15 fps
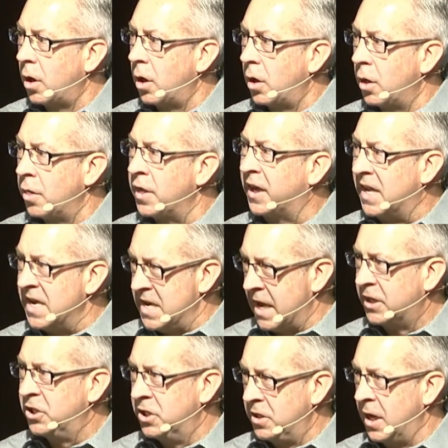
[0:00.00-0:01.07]
The
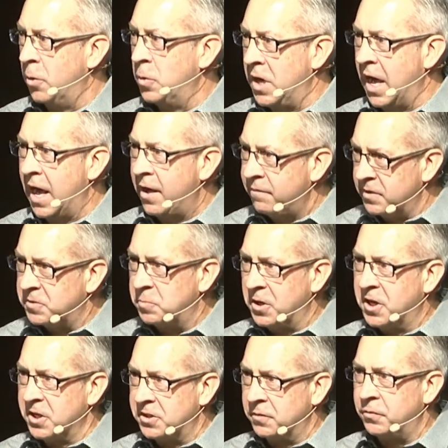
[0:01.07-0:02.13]
connection that we have is
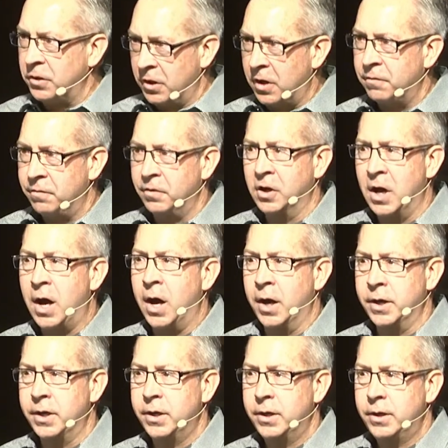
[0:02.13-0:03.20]
because of a love for God.
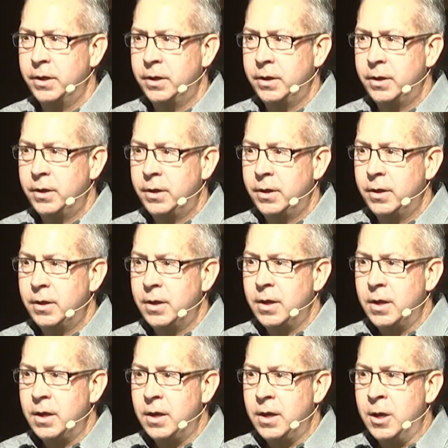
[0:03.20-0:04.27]

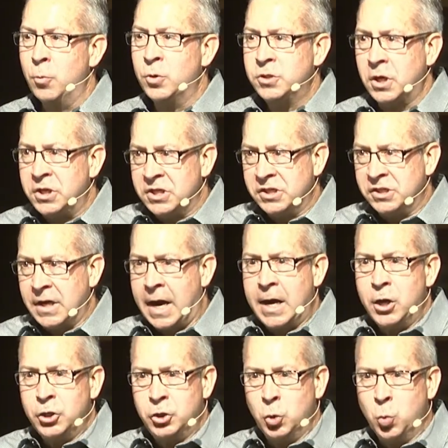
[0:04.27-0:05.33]
It was a desire
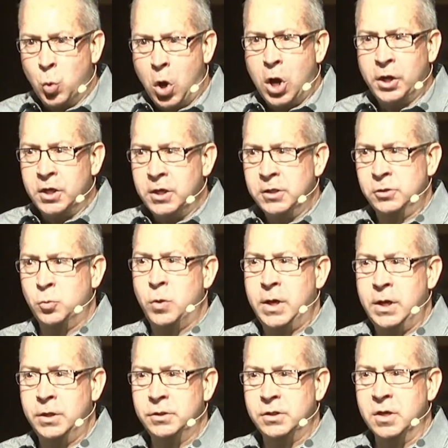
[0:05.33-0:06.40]
to walk in his
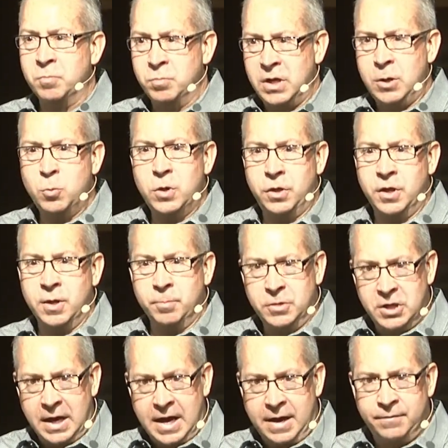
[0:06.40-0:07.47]
ways and be with him, to
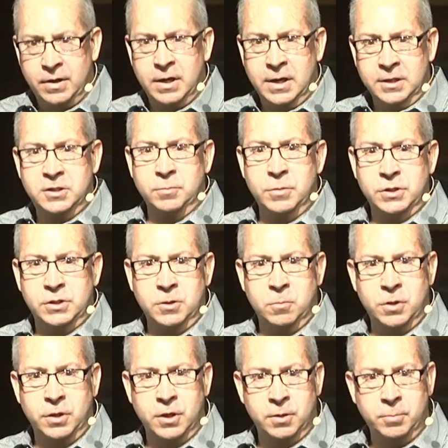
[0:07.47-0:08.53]
have an intimacy with
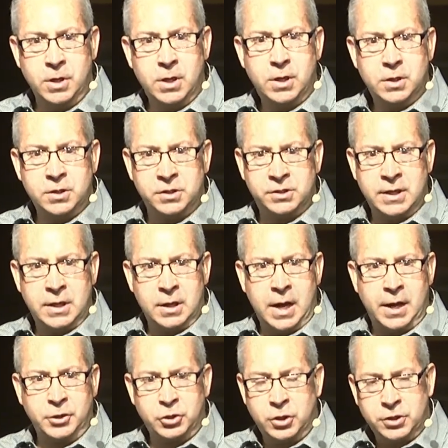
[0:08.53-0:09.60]
him, to say, I
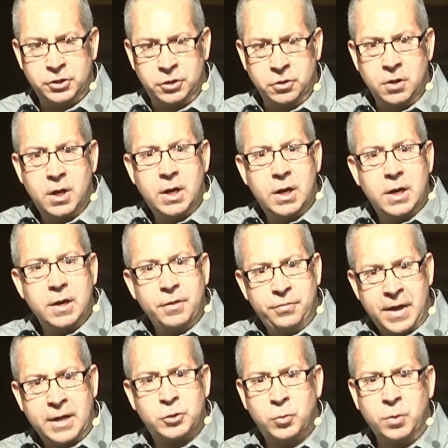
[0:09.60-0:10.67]
trust you.
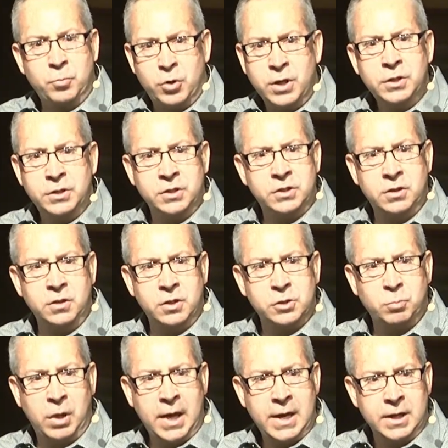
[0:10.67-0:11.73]
That's what brings us to this
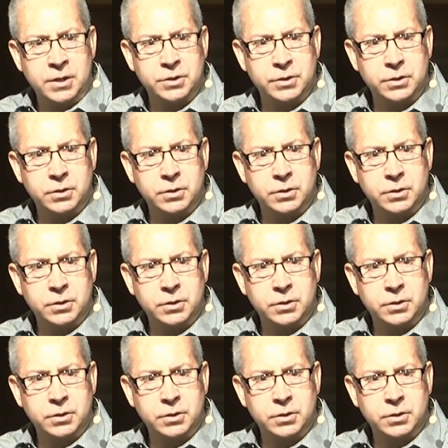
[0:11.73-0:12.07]
place.